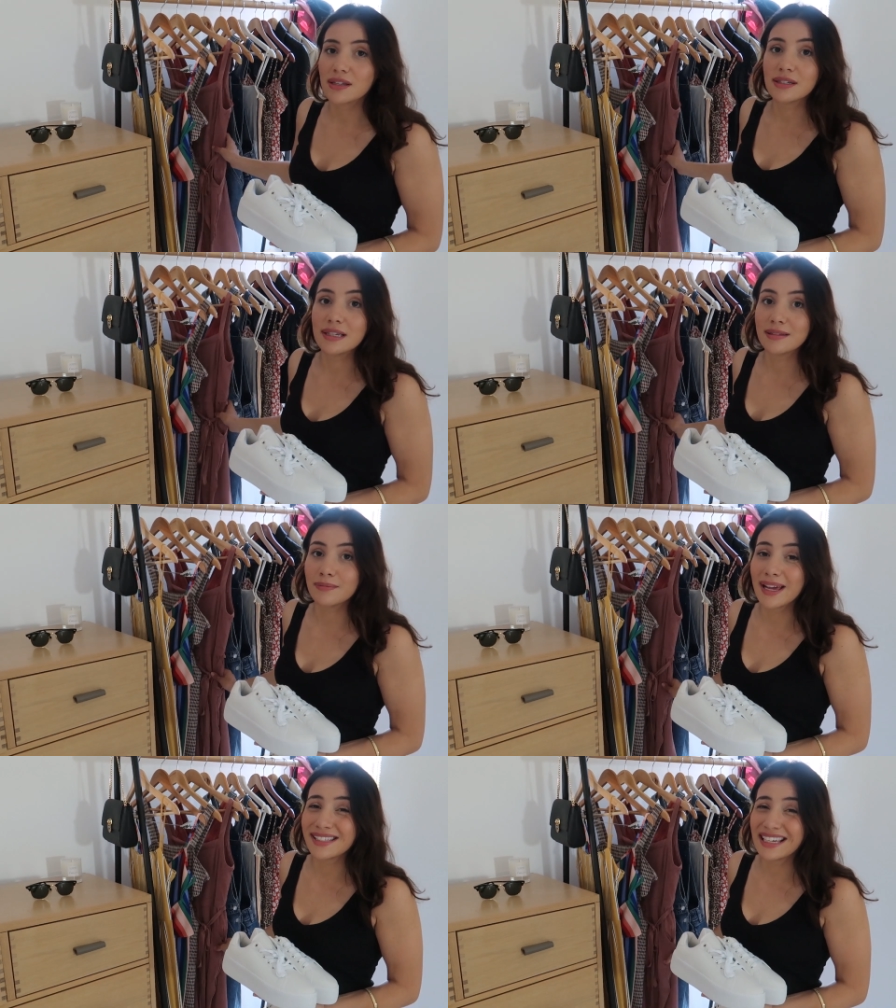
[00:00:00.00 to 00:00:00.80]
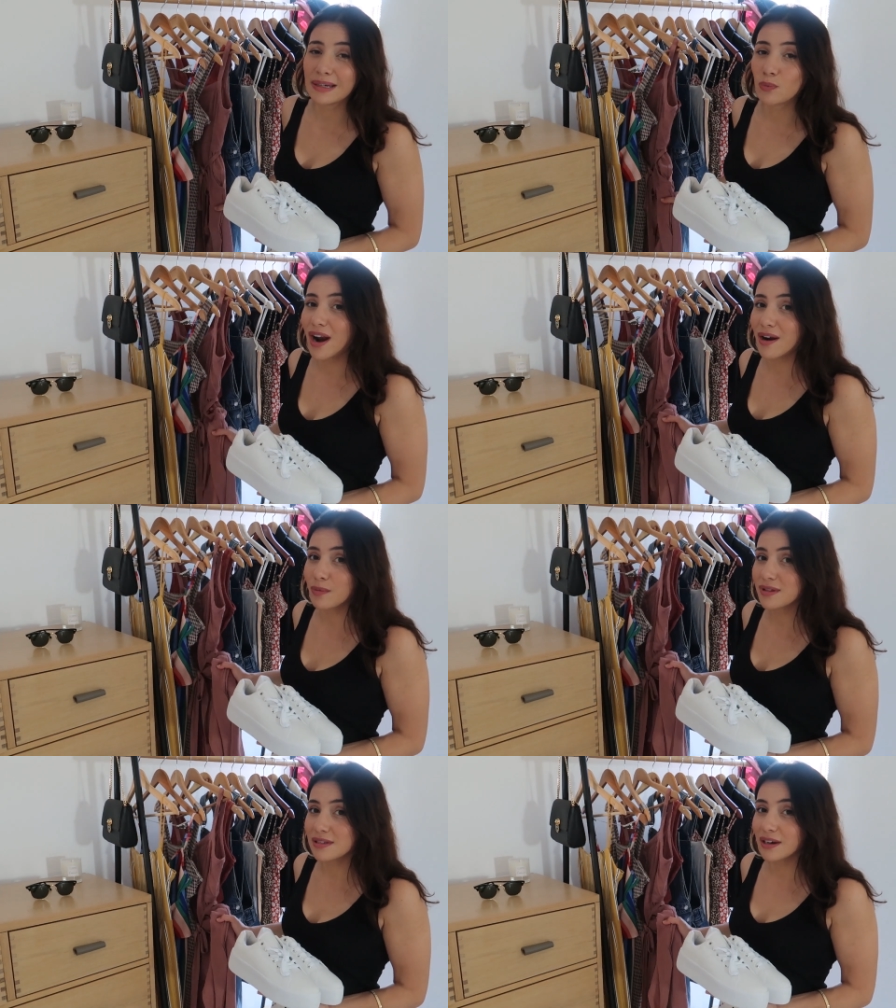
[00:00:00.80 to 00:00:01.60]
in a decent place. I can wear
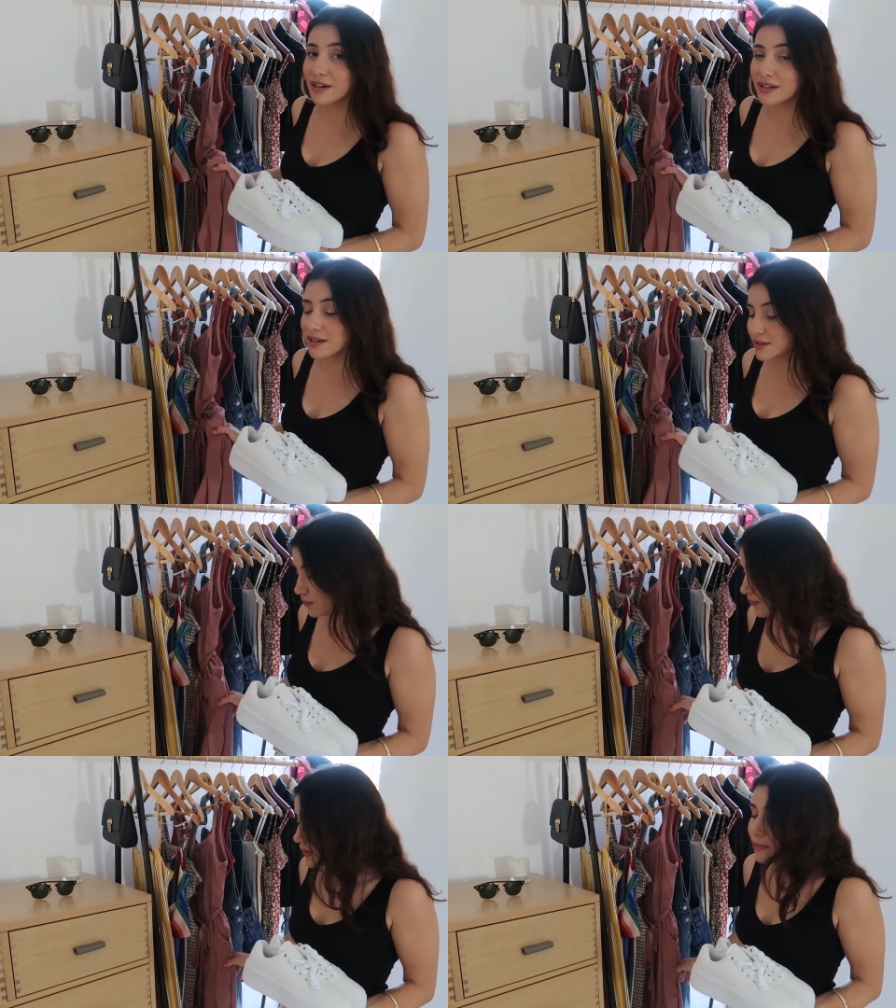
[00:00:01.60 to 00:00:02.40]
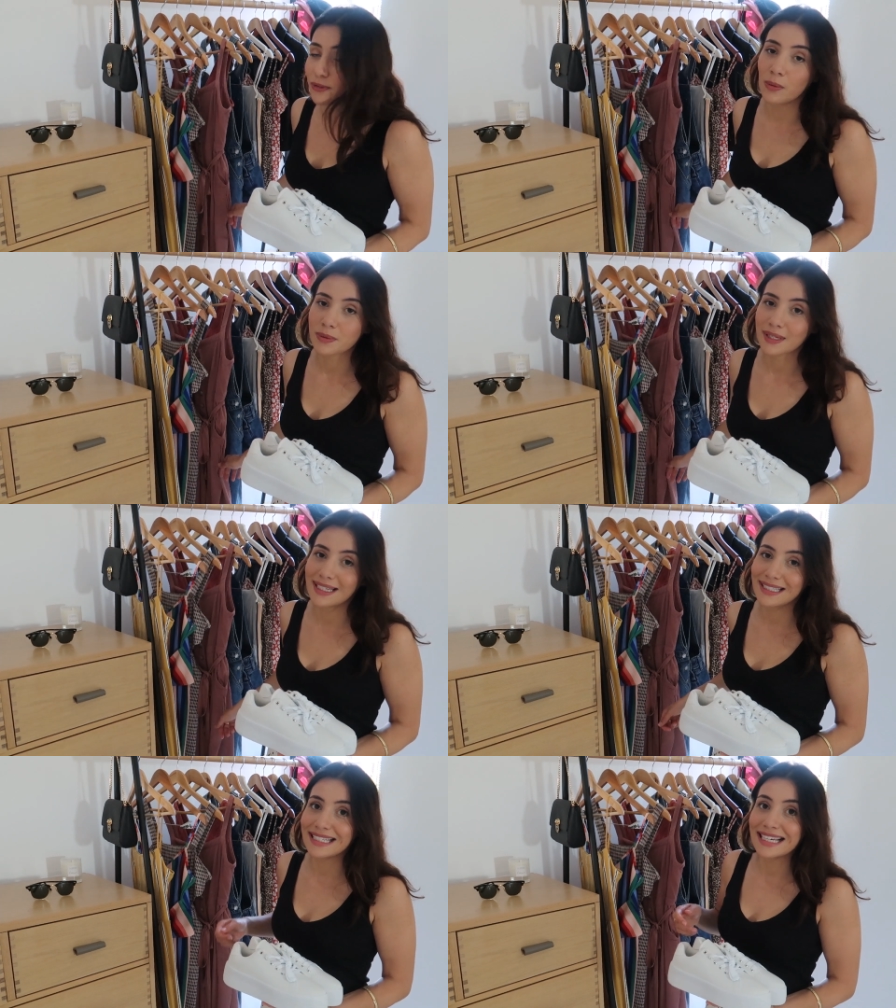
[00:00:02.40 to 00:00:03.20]
it with sliders or flip-flops like
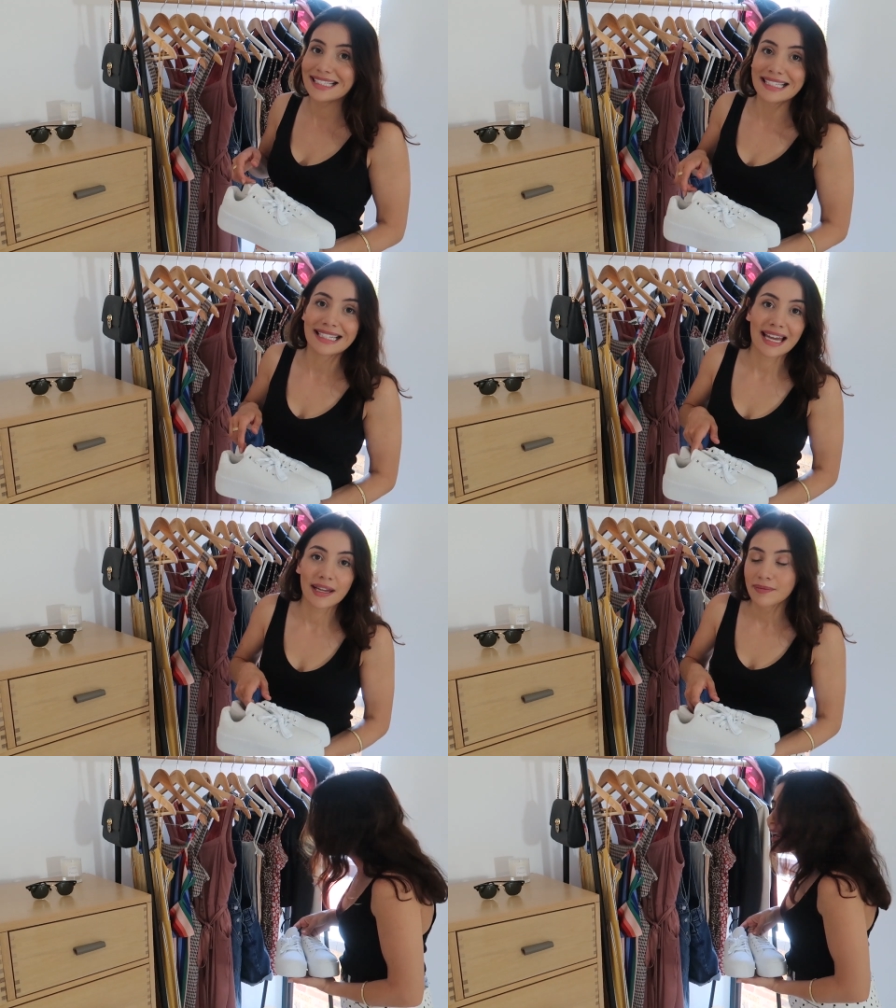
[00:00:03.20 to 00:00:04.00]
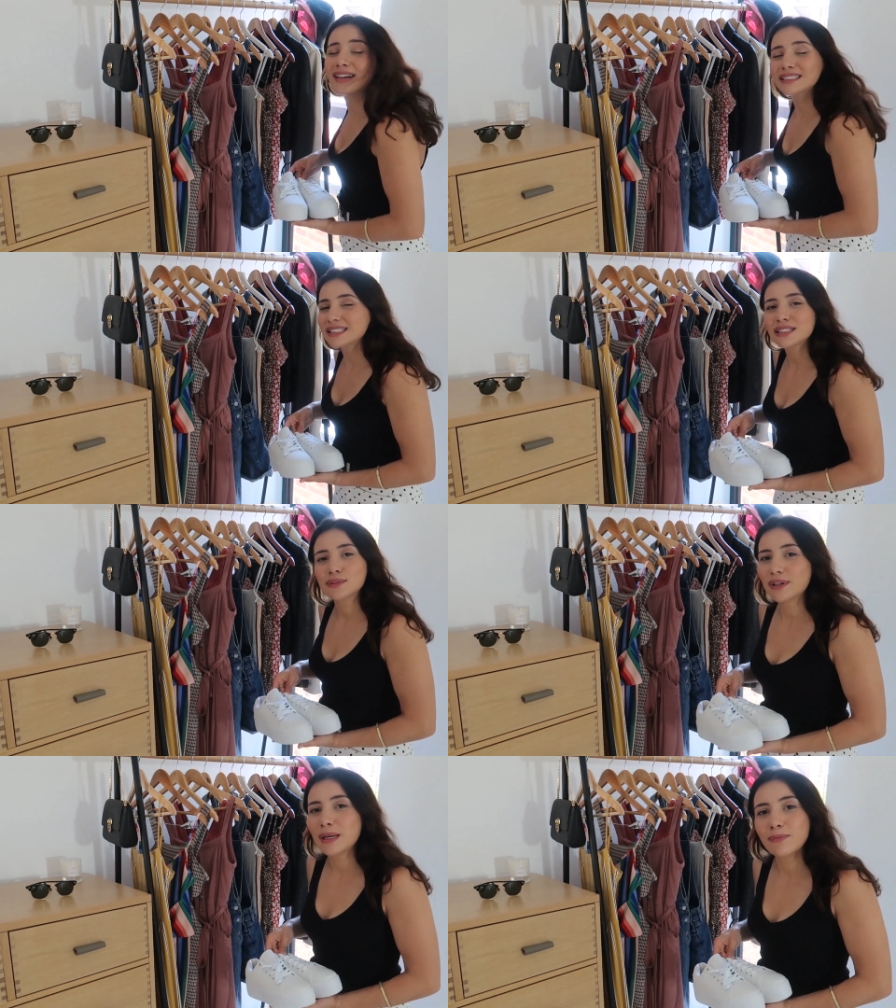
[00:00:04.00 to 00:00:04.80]
I did yesterday. Sliders,
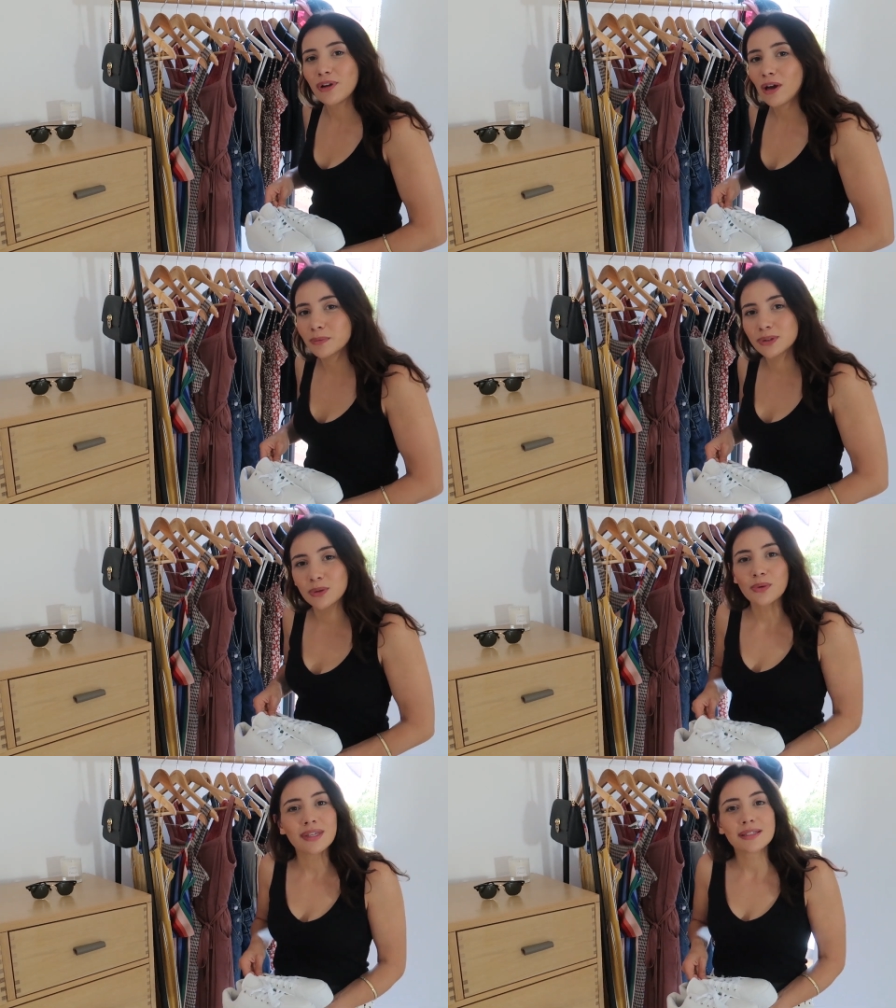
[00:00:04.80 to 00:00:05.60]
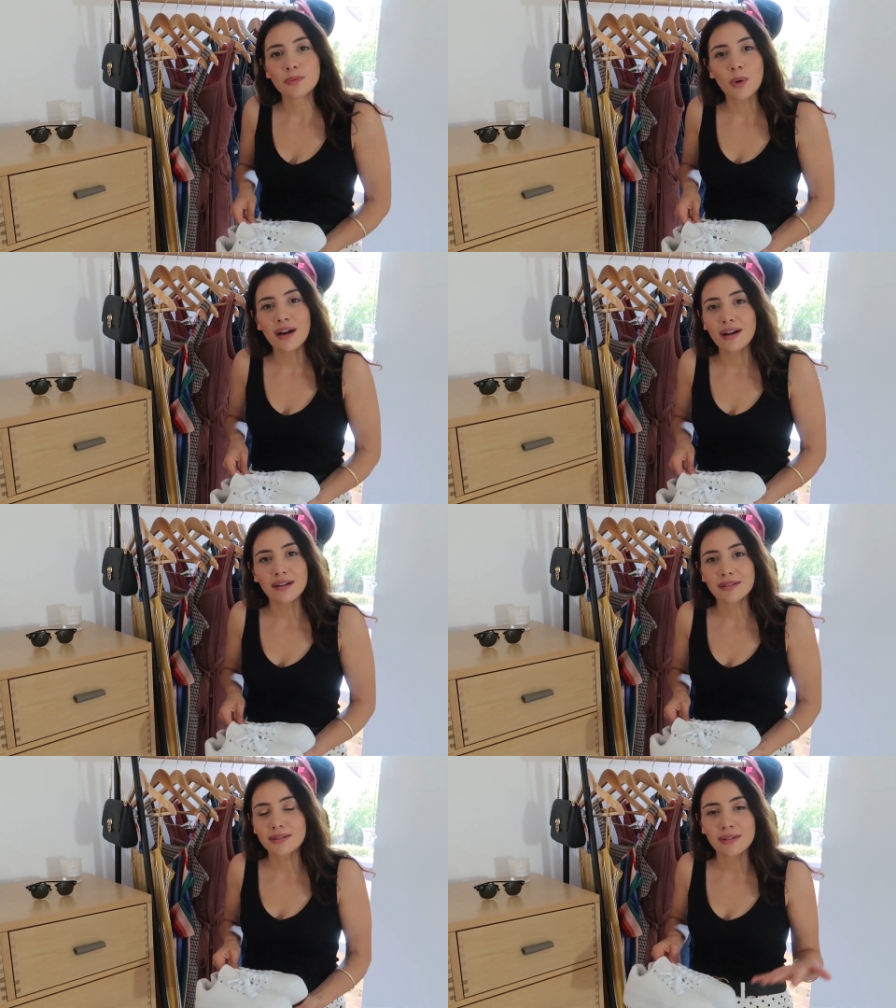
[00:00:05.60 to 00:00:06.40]
flip-flops, all these
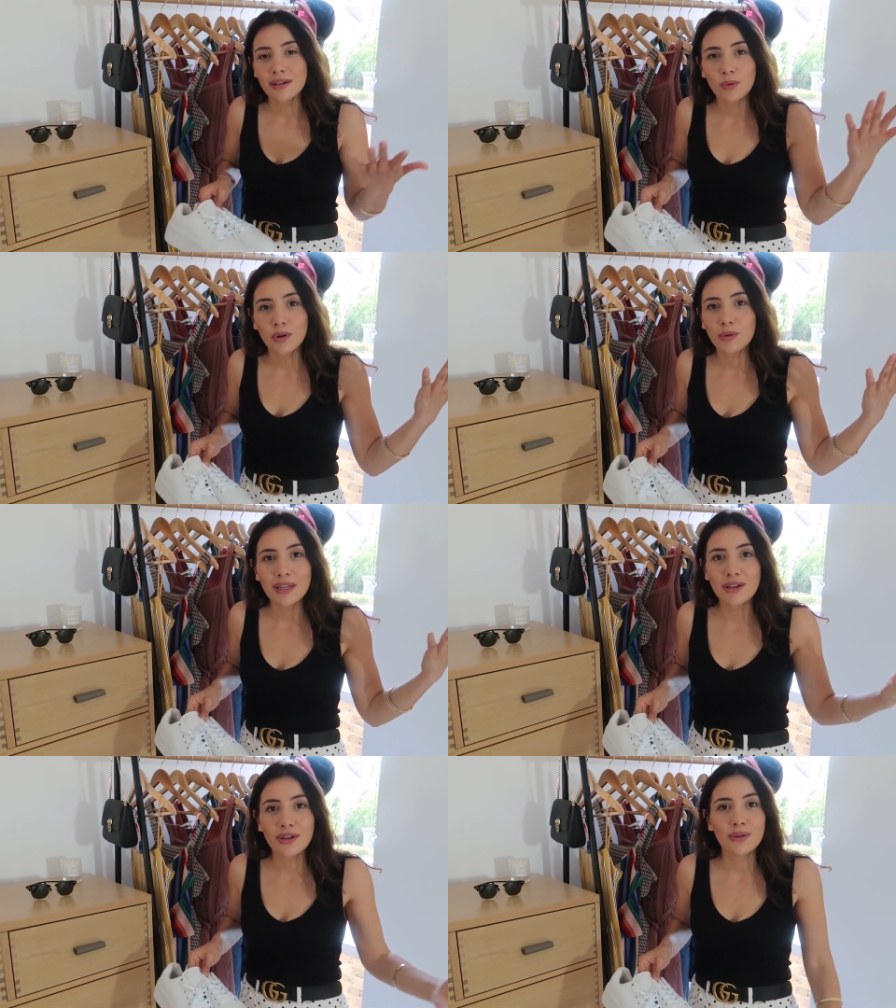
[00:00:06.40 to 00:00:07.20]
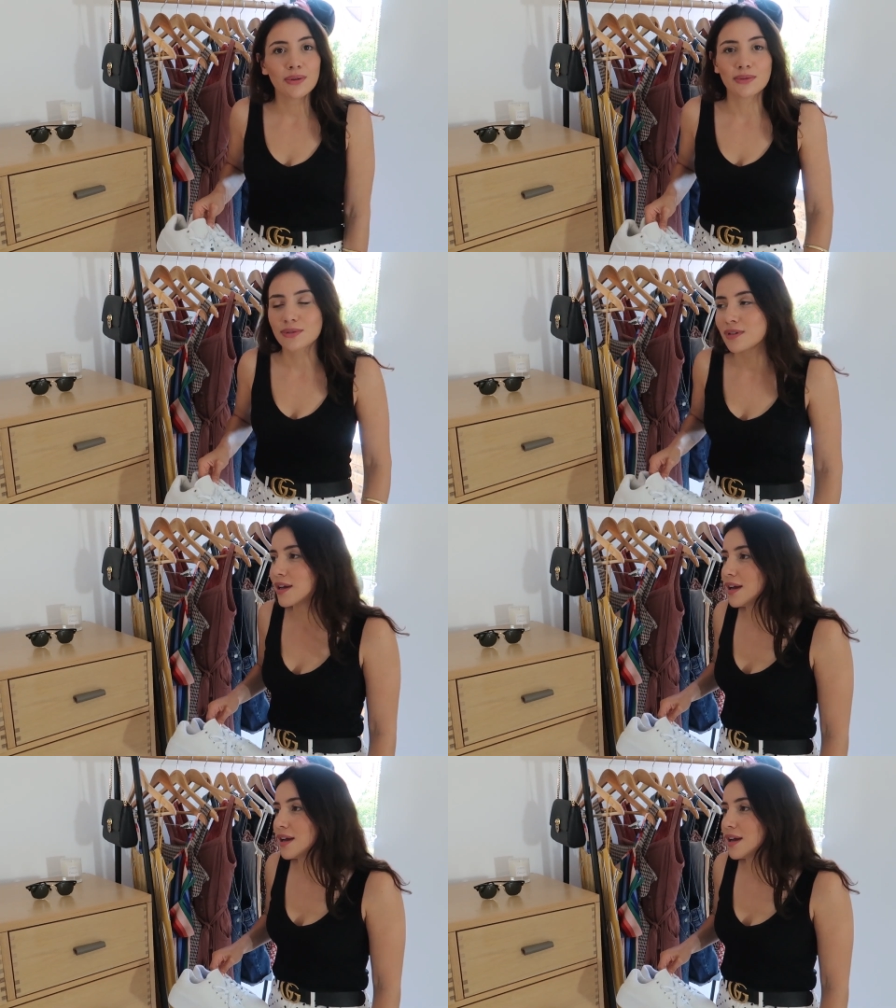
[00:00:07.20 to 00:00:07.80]
words, what do we use?